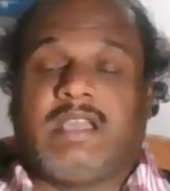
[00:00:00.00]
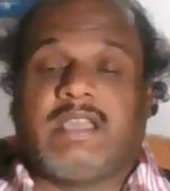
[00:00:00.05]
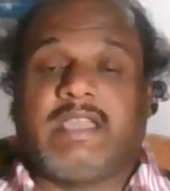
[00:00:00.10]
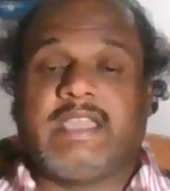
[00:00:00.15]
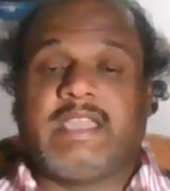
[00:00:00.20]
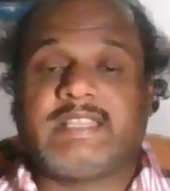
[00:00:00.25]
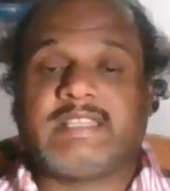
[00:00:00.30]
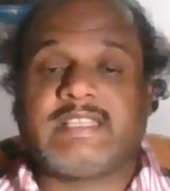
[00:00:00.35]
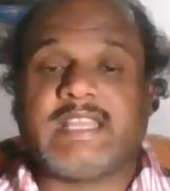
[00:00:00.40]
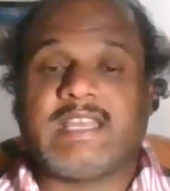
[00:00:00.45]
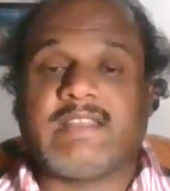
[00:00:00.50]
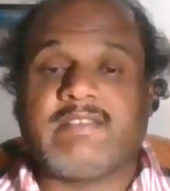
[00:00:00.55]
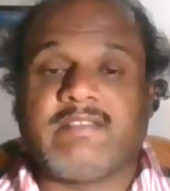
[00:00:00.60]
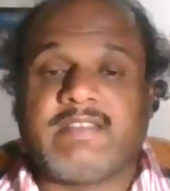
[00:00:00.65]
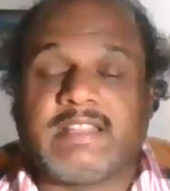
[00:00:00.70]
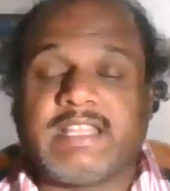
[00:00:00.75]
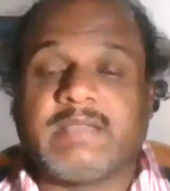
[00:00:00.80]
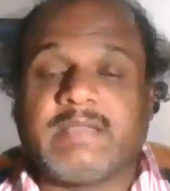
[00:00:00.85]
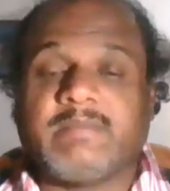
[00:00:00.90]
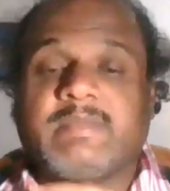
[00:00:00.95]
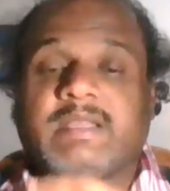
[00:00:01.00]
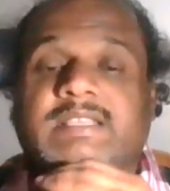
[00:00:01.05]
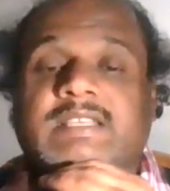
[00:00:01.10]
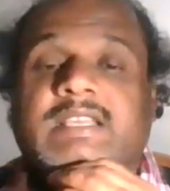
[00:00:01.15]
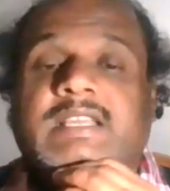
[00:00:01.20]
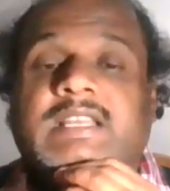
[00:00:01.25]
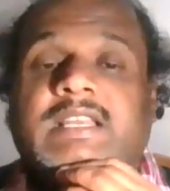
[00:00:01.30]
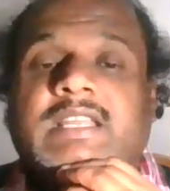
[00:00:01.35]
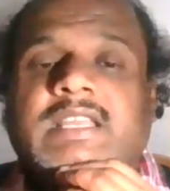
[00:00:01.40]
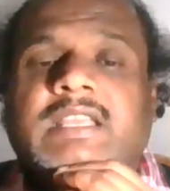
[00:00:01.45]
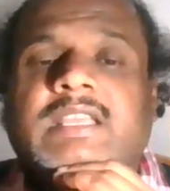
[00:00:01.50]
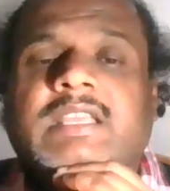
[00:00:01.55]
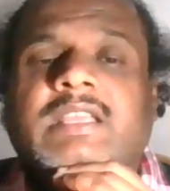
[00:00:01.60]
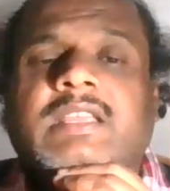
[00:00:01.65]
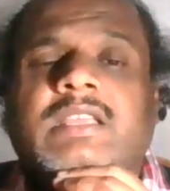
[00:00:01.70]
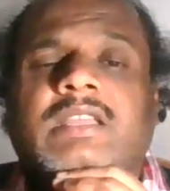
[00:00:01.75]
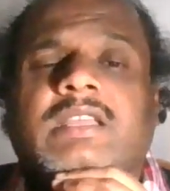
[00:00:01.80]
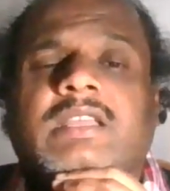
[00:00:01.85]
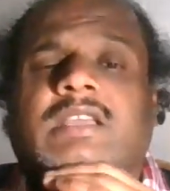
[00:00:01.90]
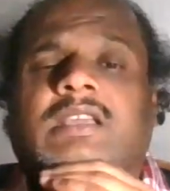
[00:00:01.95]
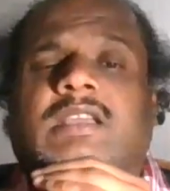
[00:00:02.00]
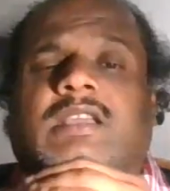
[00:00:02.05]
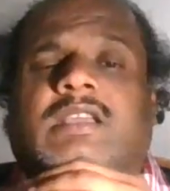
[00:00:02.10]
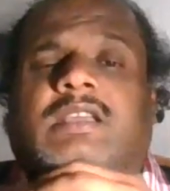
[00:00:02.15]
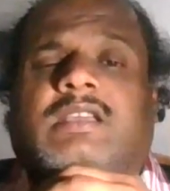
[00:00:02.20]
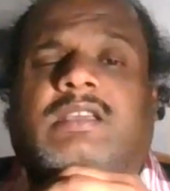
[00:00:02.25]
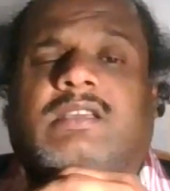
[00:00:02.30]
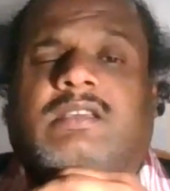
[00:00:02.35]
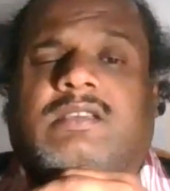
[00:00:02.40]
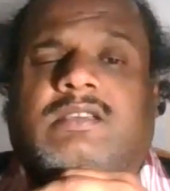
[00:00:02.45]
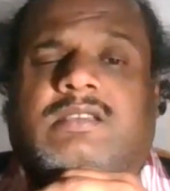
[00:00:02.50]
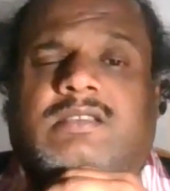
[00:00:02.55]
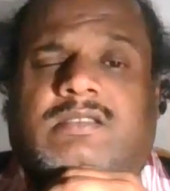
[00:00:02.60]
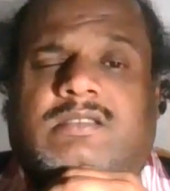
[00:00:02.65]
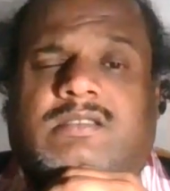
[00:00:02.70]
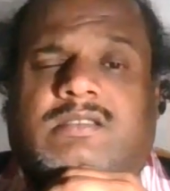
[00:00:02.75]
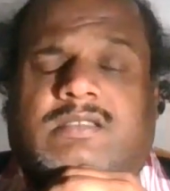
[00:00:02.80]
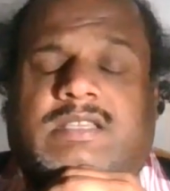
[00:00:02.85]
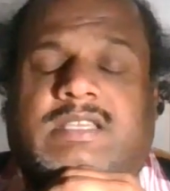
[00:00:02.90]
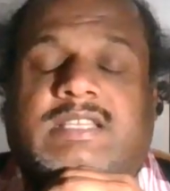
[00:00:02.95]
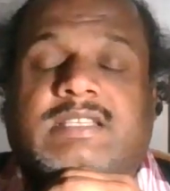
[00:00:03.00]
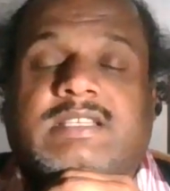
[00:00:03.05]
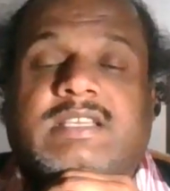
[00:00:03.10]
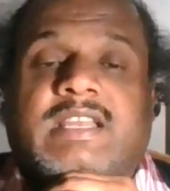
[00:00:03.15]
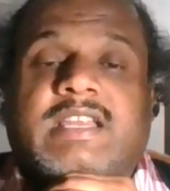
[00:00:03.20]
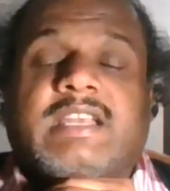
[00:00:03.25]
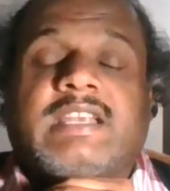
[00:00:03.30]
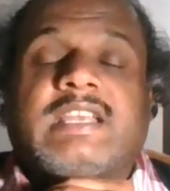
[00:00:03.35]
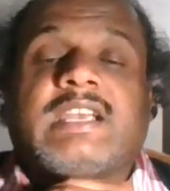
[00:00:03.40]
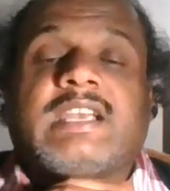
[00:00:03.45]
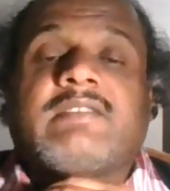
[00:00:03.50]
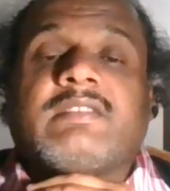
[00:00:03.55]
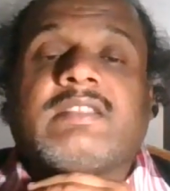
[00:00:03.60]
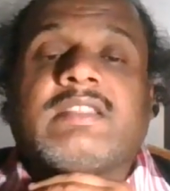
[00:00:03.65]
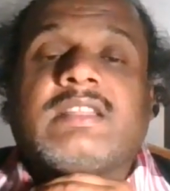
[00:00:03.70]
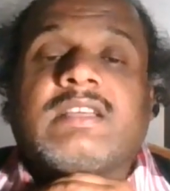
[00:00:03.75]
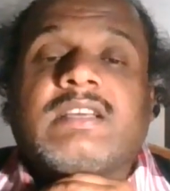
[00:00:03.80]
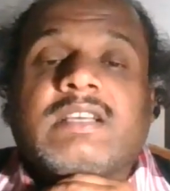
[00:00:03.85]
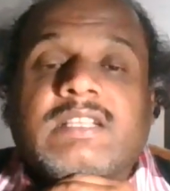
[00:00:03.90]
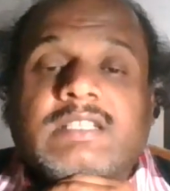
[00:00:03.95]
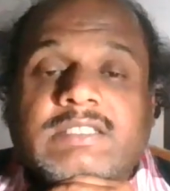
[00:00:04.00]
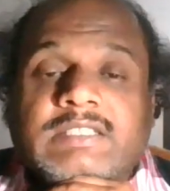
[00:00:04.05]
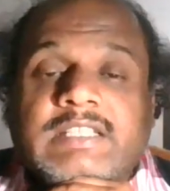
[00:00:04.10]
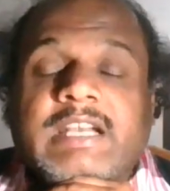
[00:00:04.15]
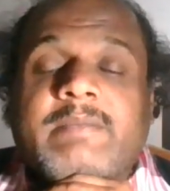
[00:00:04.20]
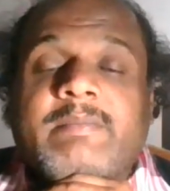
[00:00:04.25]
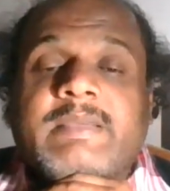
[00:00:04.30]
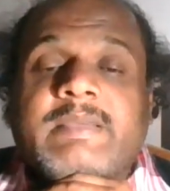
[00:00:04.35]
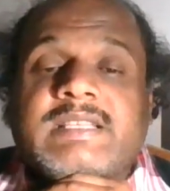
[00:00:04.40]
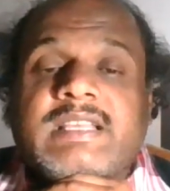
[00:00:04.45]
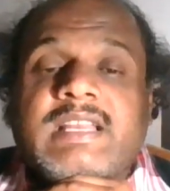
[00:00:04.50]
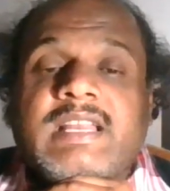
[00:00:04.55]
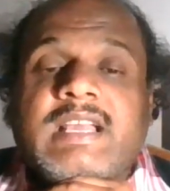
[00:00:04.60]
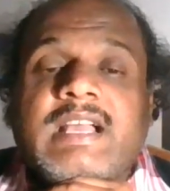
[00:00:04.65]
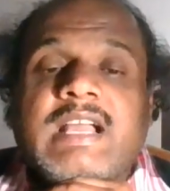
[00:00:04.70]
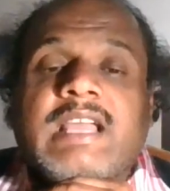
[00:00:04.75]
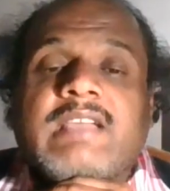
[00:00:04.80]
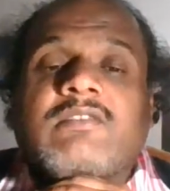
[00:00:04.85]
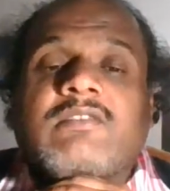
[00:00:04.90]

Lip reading: each and everything basically is connected with the that basically guy